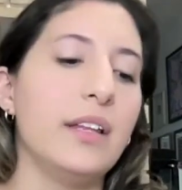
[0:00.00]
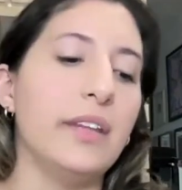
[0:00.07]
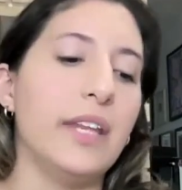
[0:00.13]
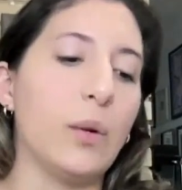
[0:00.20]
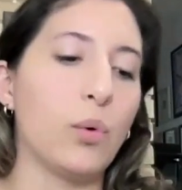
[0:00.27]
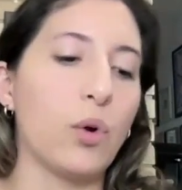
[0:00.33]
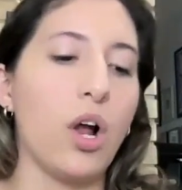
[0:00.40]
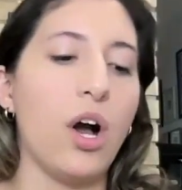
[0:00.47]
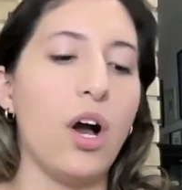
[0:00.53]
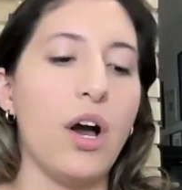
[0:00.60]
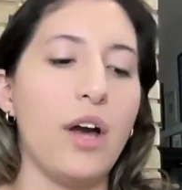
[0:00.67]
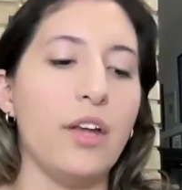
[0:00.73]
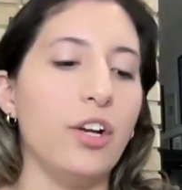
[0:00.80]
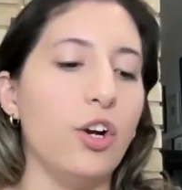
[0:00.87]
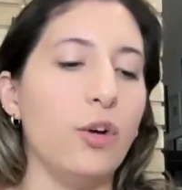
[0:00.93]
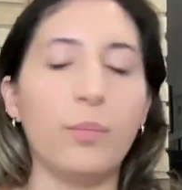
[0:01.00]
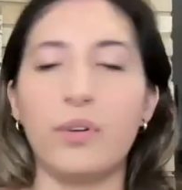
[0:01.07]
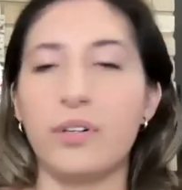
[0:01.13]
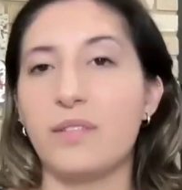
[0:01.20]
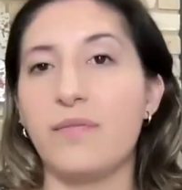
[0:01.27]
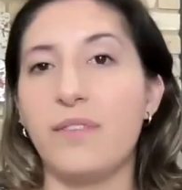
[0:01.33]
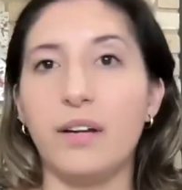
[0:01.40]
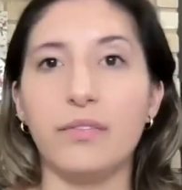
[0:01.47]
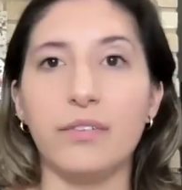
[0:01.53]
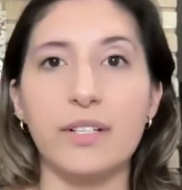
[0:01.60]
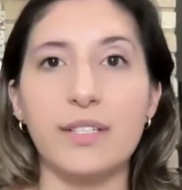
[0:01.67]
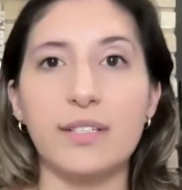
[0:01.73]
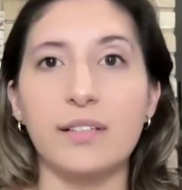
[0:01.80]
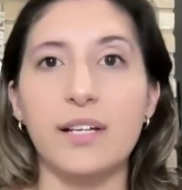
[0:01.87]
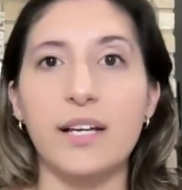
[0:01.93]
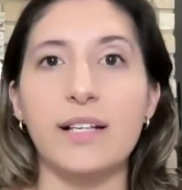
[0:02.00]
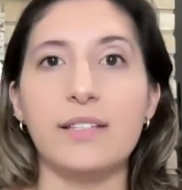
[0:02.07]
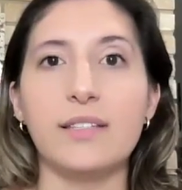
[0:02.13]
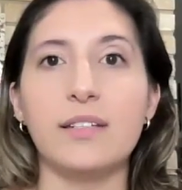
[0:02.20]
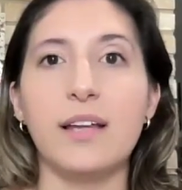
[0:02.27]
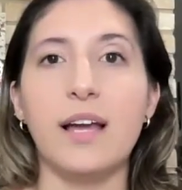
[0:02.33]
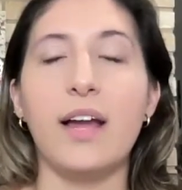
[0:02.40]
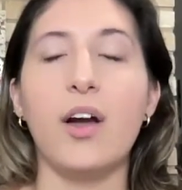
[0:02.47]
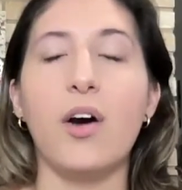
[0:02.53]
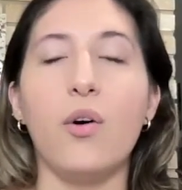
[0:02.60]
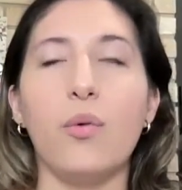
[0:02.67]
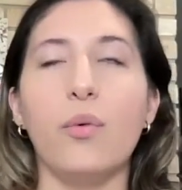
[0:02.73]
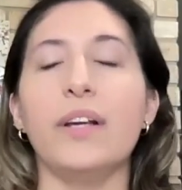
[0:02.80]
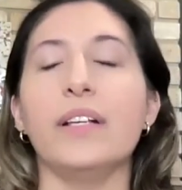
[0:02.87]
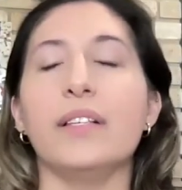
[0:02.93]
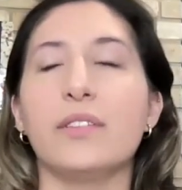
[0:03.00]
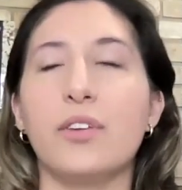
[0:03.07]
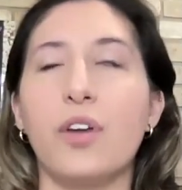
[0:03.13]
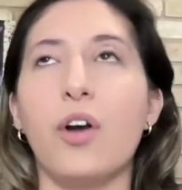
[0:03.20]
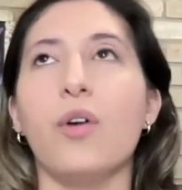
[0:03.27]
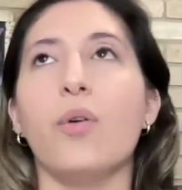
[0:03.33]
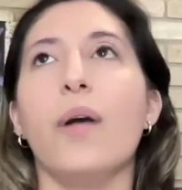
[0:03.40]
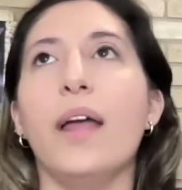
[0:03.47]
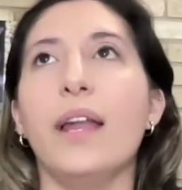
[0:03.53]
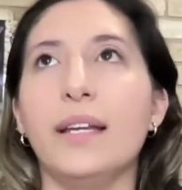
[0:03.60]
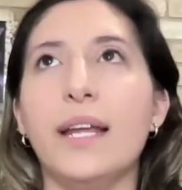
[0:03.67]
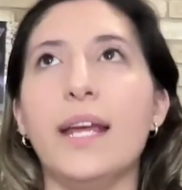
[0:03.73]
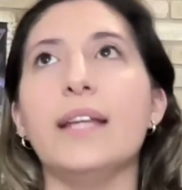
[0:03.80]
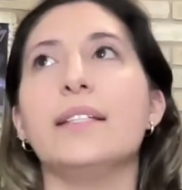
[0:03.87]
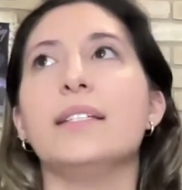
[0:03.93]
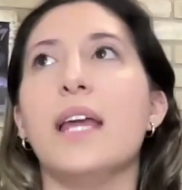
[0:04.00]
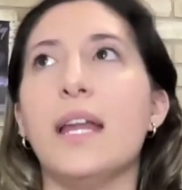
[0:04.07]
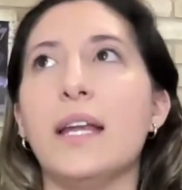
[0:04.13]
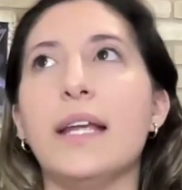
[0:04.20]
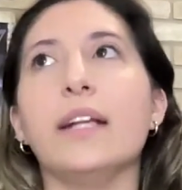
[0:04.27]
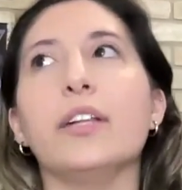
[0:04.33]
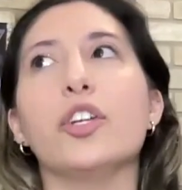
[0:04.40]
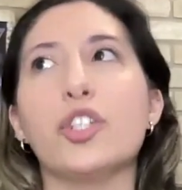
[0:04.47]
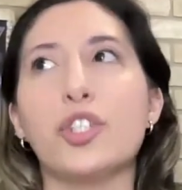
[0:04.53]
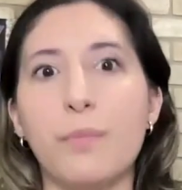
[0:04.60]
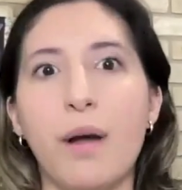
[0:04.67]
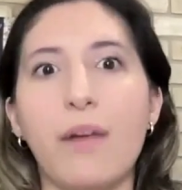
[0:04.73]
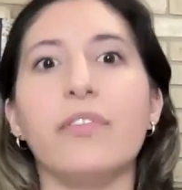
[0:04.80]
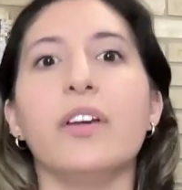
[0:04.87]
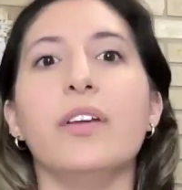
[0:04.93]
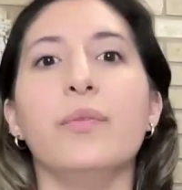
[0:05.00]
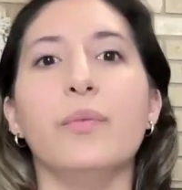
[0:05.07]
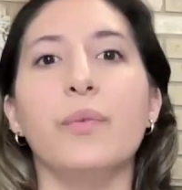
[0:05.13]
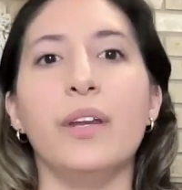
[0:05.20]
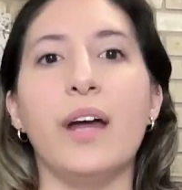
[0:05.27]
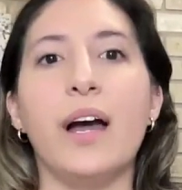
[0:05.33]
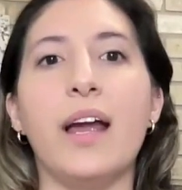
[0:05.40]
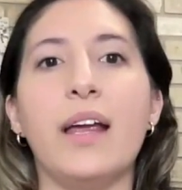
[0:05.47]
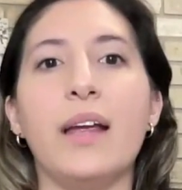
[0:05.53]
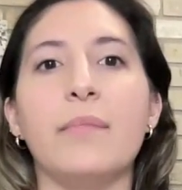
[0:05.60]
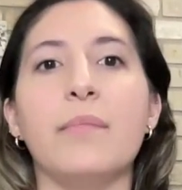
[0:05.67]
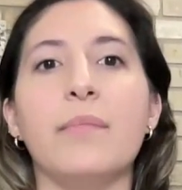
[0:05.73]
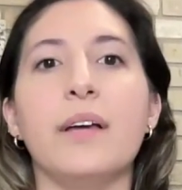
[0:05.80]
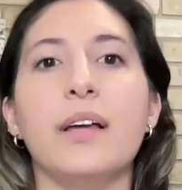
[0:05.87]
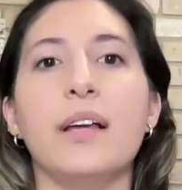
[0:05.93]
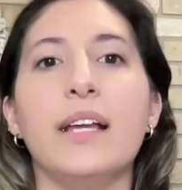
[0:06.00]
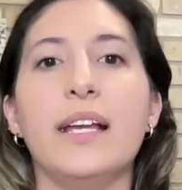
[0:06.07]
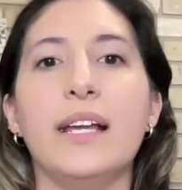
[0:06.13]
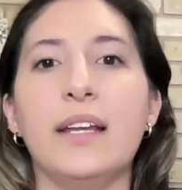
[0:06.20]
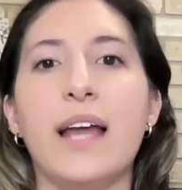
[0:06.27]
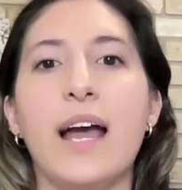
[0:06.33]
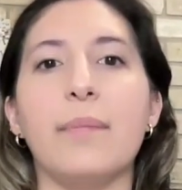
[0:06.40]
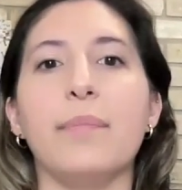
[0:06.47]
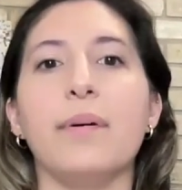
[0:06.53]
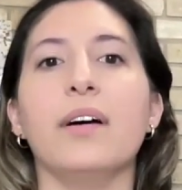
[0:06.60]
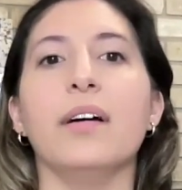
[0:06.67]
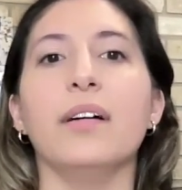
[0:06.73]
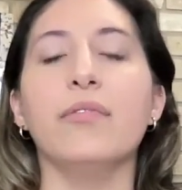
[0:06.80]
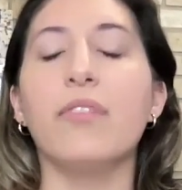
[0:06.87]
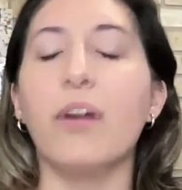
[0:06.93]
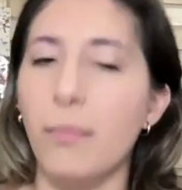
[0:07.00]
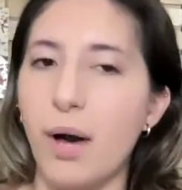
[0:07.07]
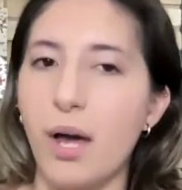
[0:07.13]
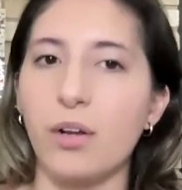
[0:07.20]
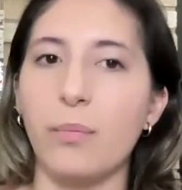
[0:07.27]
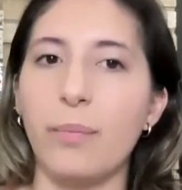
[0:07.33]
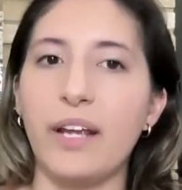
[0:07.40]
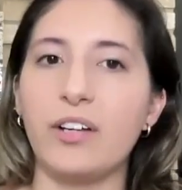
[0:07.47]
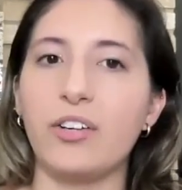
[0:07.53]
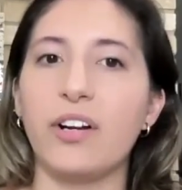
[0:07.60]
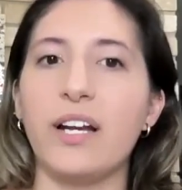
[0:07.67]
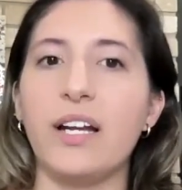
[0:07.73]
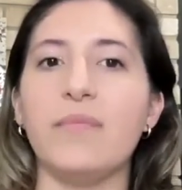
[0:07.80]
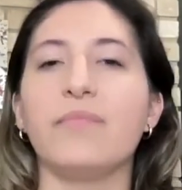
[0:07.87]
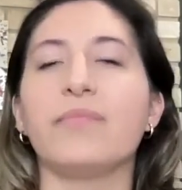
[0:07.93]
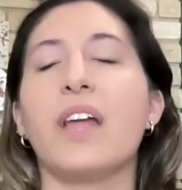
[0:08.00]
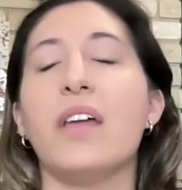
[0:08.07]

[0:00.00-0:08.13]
They were on Oprah's favorites list. I always go and get an English muffin when I am in Napa from Model Bakery.